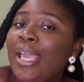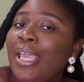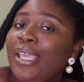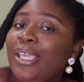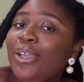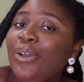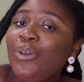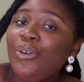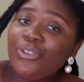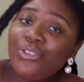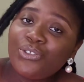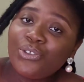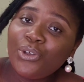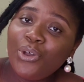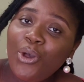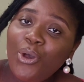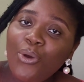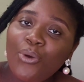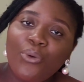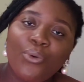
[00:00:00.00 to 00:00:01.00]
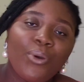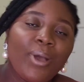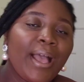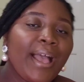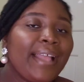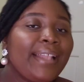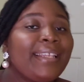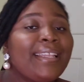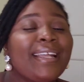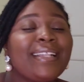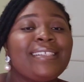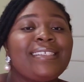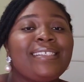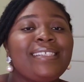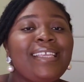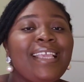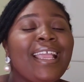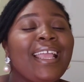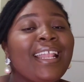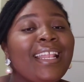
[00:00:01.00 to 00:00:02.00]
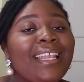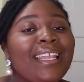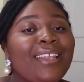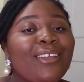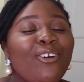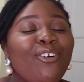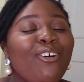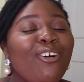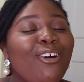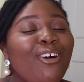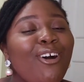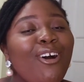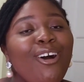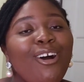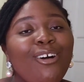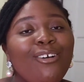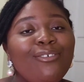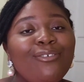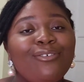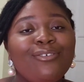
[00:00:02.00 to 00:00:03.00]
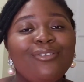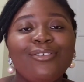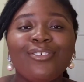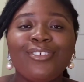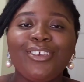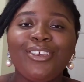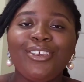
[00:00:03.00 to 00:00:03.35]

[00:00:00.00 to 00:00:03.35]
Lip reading: you're good to go. And that's the end of